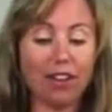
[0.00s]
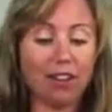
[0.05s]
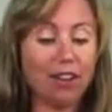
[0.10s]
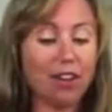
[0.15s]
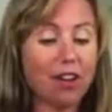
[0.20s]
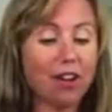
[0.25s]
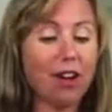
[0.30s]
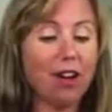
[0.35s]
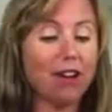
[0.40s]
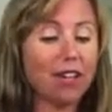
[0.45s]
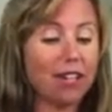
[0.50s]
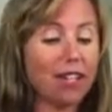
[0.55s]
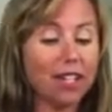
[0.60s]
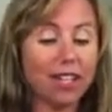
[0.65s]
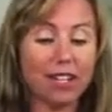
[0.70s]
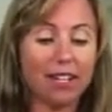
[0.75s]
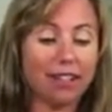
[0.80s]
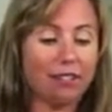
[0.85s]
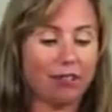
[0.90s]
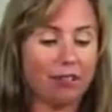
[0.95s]
Like not
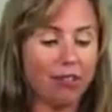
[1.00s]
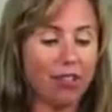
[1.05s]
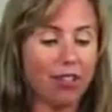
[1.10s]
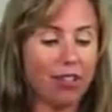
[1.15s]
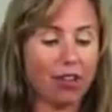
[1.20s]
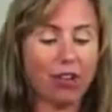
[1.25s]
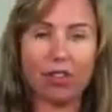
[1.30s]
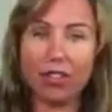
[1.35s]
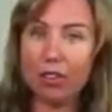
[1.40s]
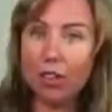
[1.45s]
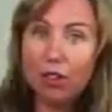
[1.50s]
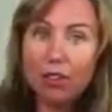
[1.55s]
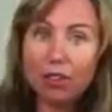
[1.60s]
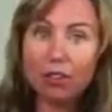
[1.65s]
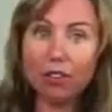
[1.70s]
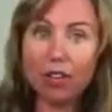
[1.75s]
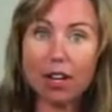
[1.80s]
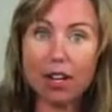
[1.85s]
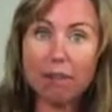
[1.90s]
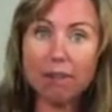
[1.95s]
only, you know, the
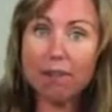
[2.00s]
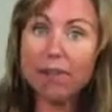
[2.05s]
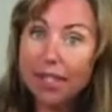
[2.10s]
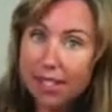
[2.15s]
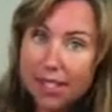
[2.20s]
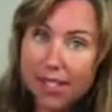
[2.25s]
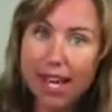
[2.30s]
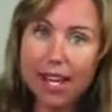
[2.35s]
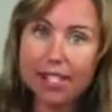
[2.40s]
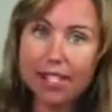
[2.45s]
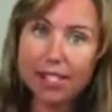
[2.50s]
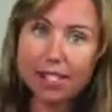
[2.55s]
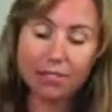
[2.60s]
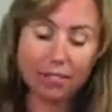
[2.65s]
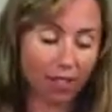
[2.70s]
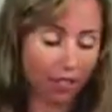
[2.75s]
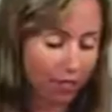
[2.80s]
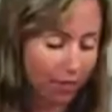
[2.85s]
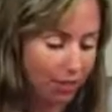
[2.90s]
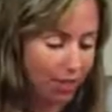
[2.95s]
look of it, but the taste
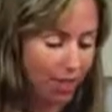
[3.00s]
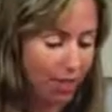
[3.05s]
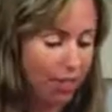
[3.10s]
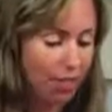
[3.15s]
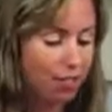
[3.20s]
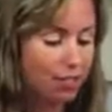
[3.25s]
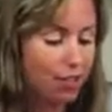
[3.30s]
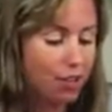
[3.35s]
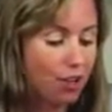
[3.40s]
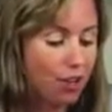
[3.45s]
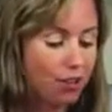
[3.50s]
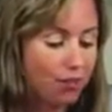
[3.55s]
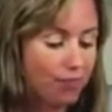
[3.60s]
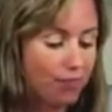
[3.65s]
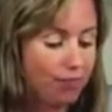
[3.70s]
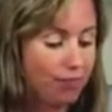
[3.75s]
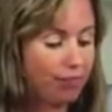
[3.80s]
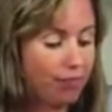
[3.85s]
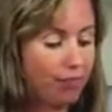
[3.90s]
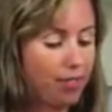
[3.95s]
of it. So
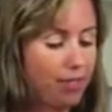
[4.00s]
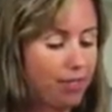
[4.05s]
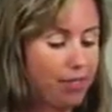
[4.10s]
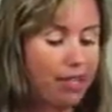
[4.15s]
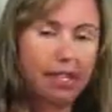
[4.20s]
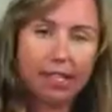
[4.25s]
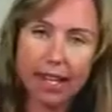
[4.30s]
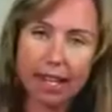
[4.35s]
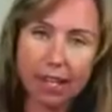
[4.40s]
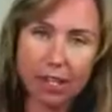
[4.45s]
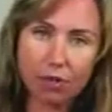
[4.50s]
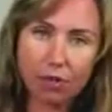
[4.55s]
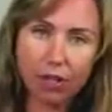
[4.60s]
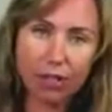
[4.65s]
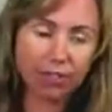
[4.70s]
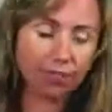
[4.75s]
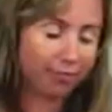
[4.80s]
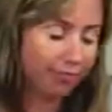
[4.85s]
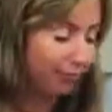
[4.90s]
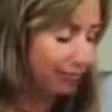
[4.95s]
let's get into
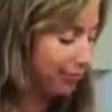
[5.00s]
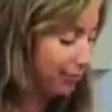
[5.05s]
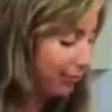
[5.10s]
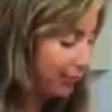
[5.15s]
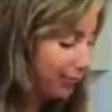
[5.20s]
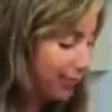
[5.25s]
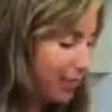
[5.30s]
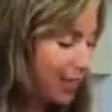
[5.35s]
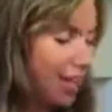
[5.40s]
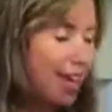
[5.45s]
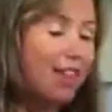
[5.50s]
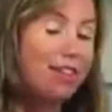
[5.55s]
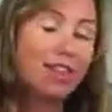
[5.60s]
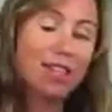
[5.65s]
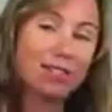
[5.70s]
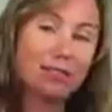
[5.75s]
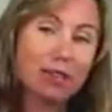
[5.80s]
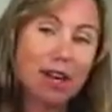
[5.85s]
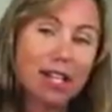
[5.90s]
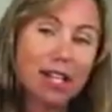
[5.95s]
it.
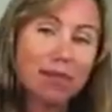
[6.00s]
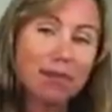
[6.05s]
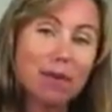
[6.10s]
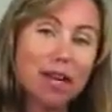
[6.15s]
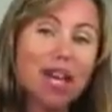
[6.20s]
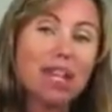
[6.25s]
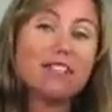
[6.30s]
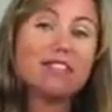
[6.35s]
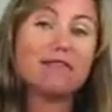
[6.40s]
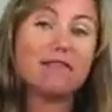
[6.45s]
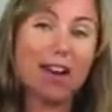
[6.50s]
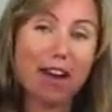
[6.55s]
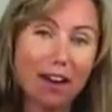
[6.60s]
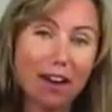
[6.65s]
This recipe is